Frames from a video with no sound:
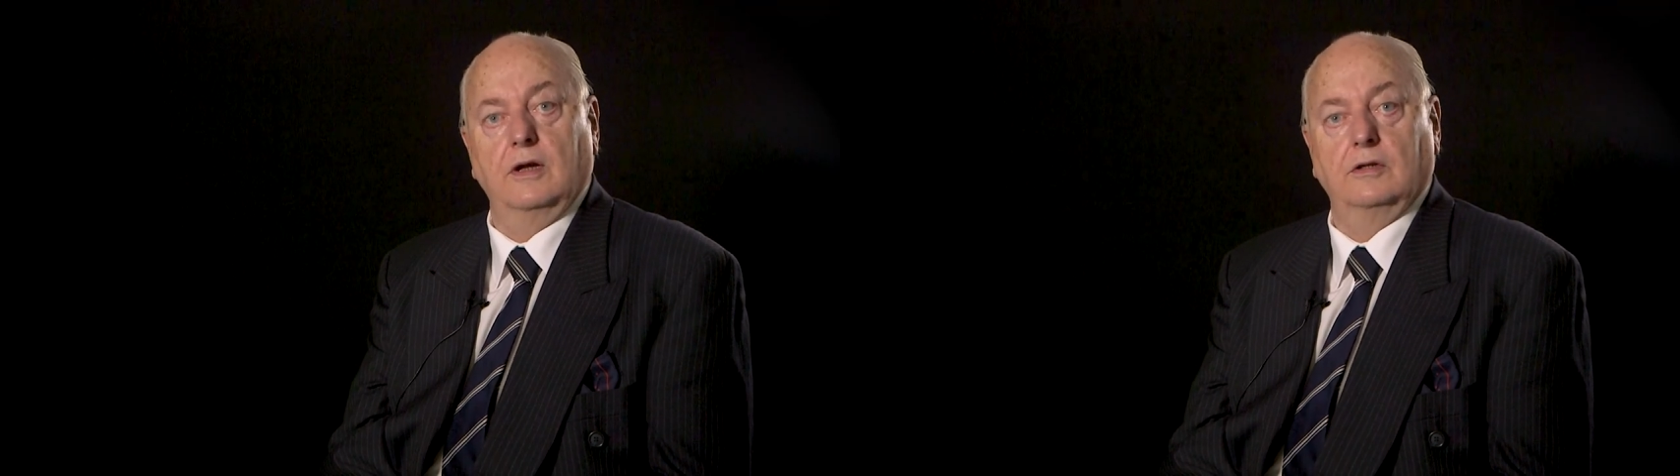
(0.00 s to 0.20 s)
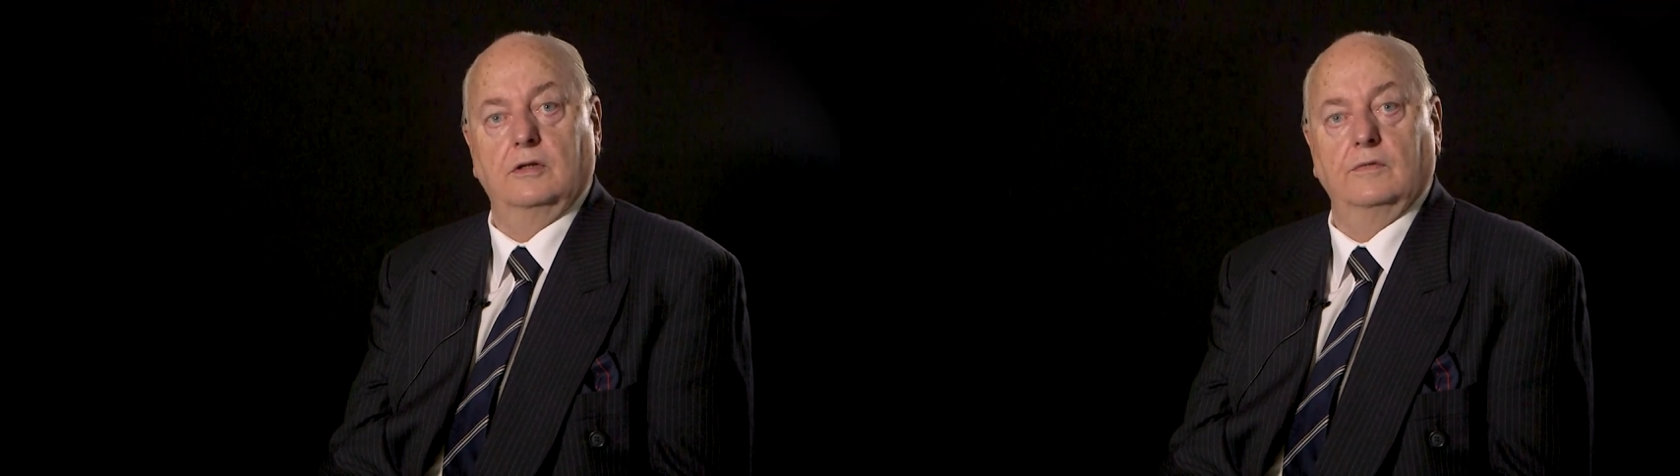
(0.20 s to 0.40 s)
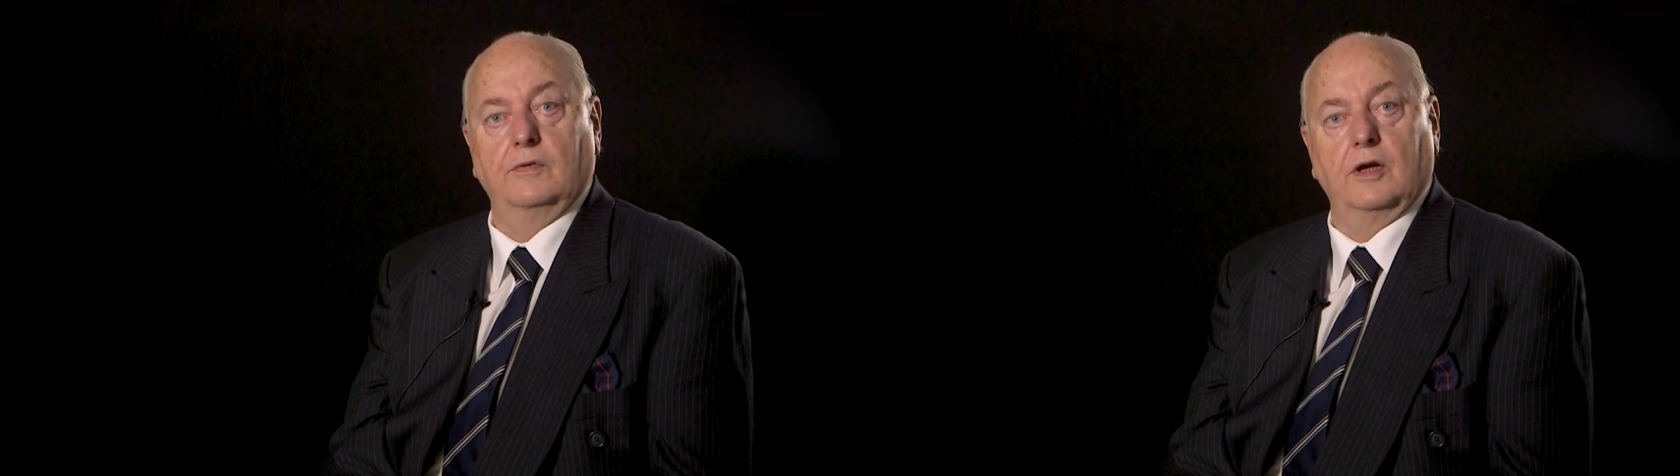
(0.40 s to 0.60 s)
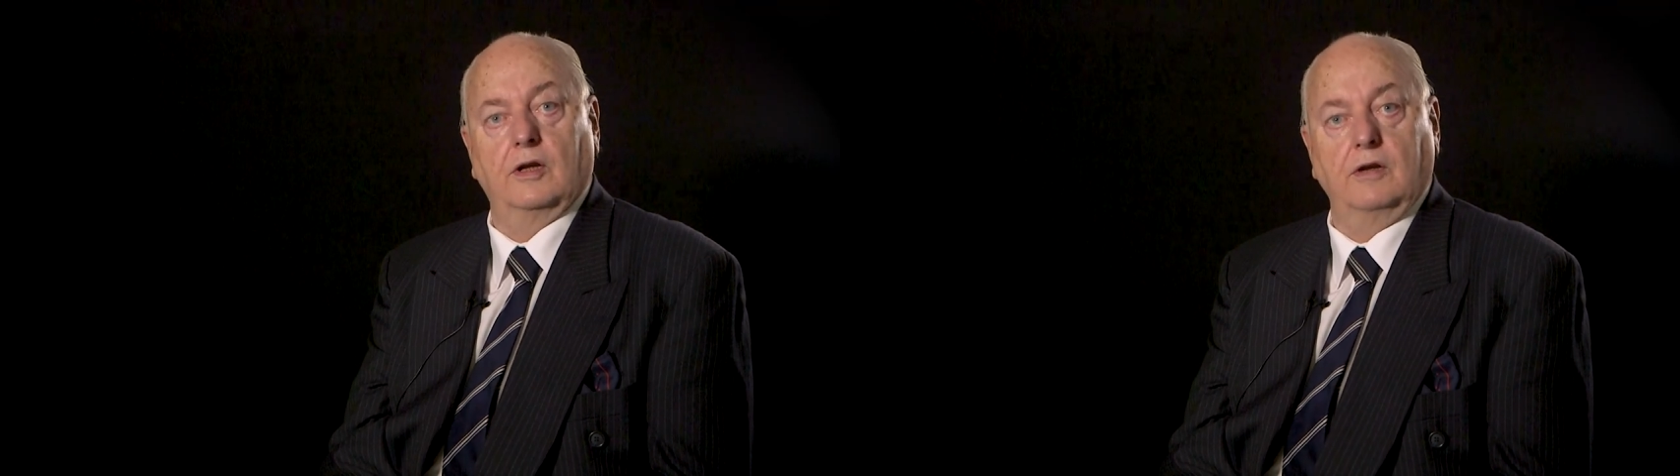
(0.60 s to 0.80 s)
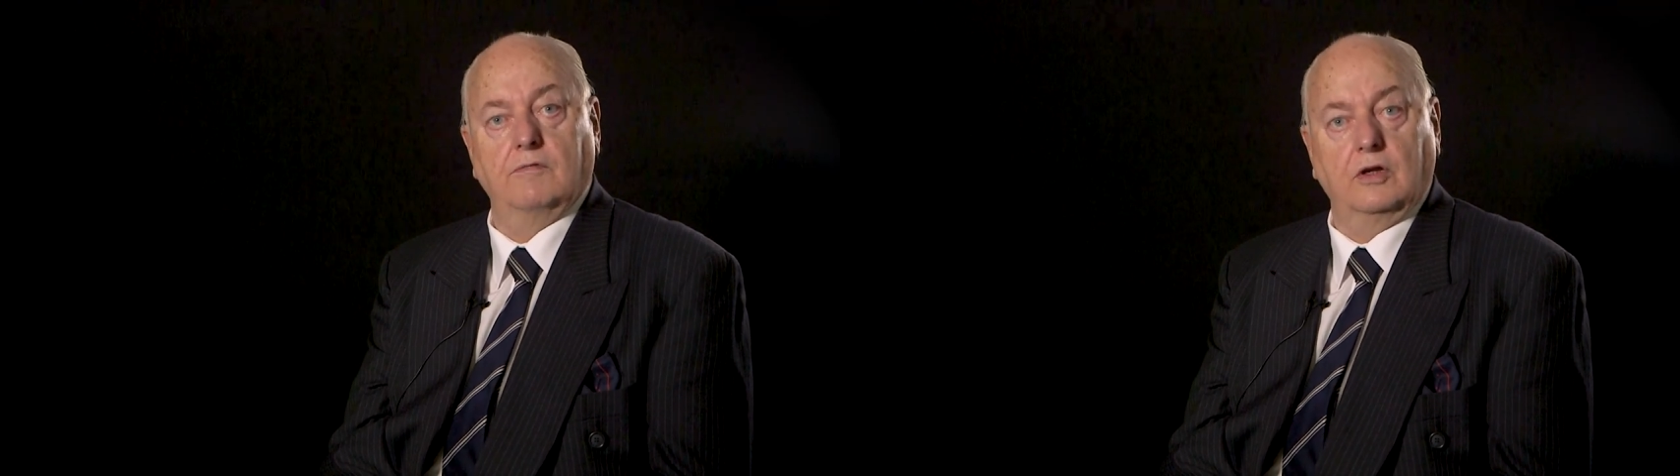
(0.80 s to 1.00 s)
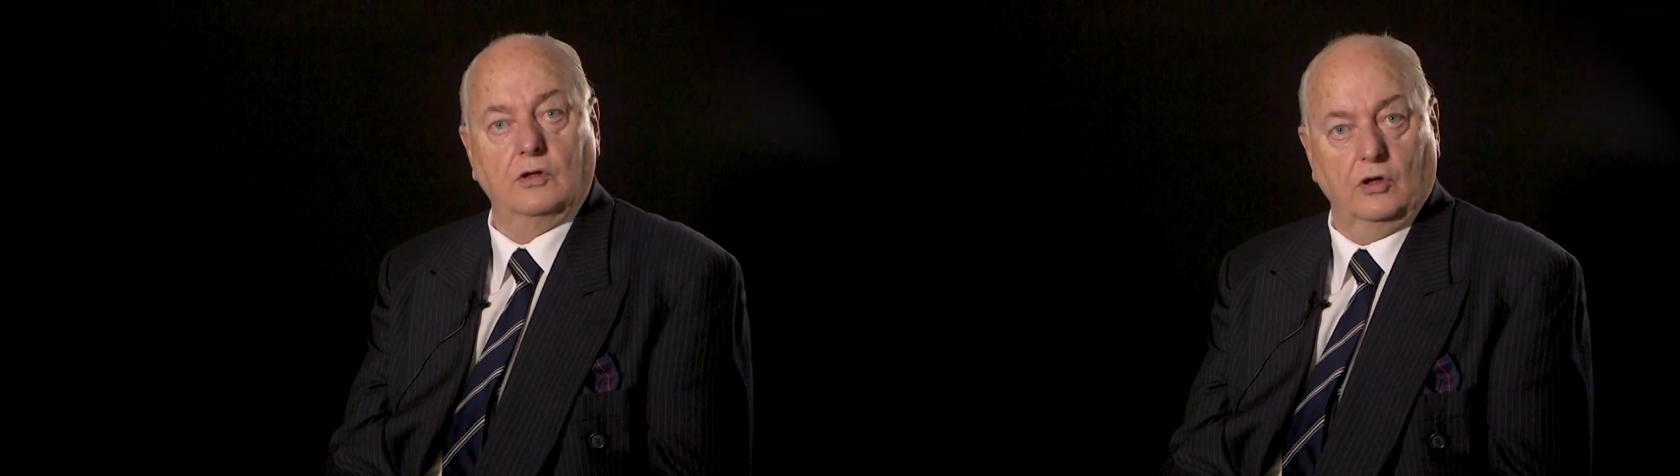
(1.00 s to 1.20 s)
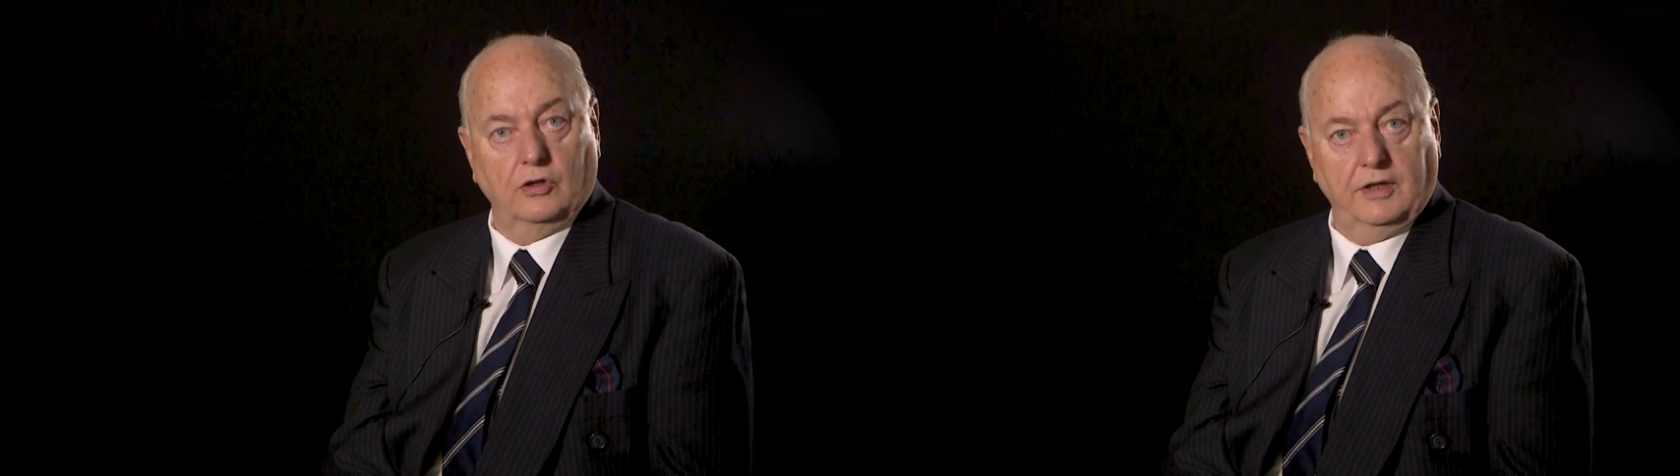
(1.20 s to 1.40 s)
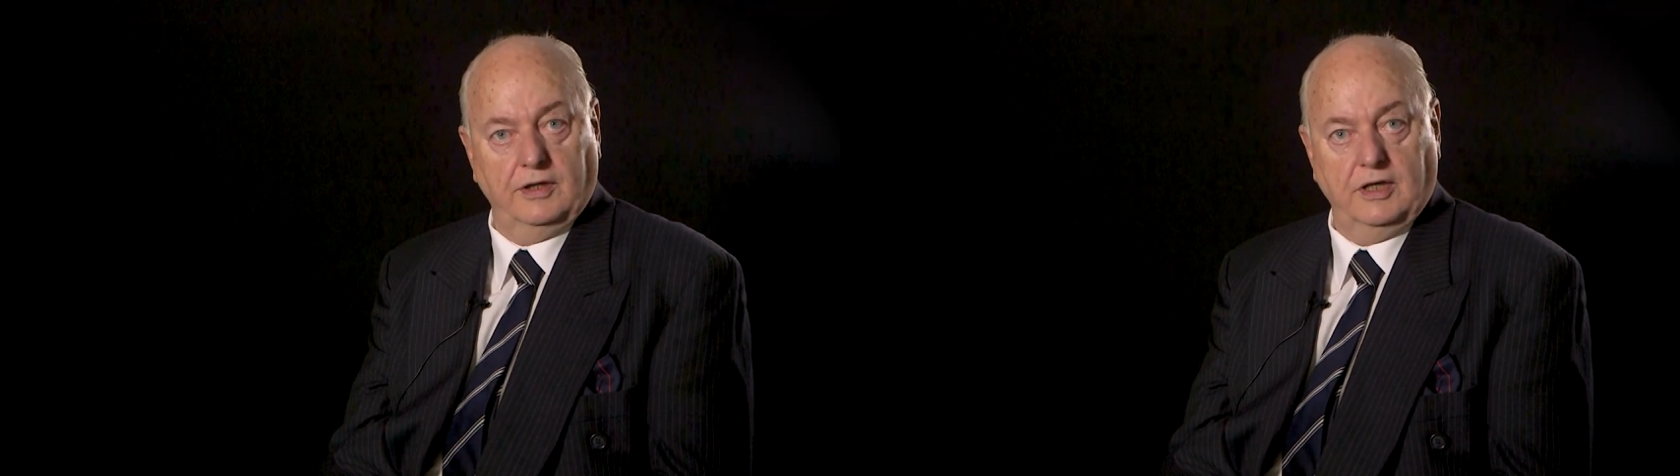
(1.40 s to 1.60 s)
and covertly
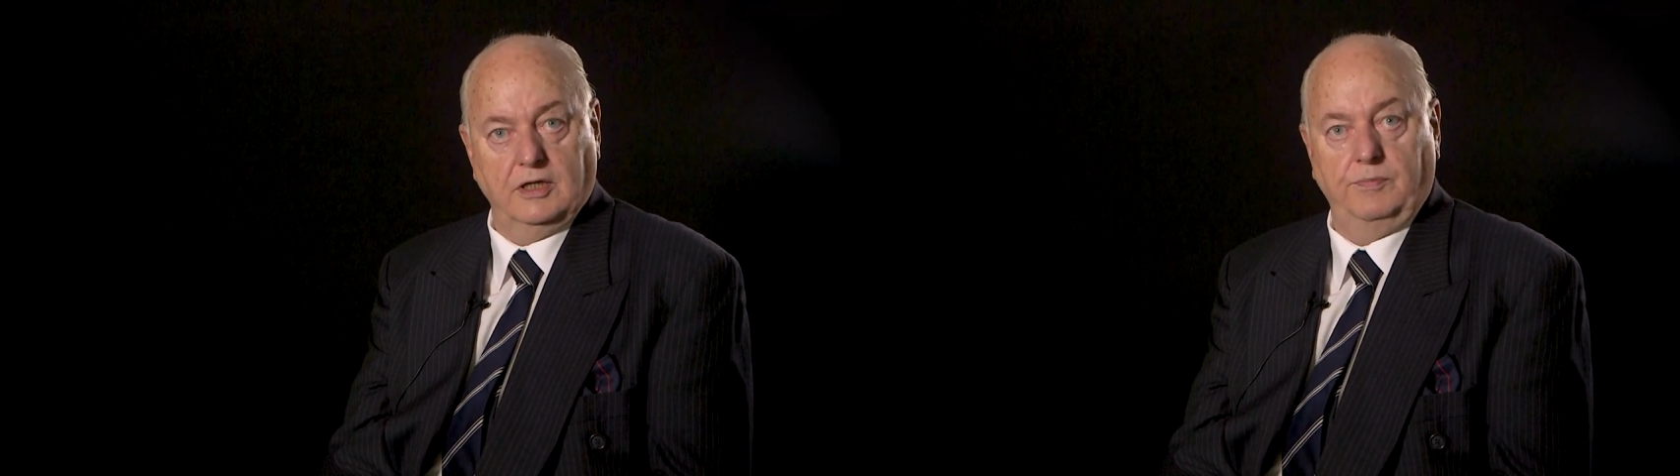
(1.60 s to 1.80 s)
recorded these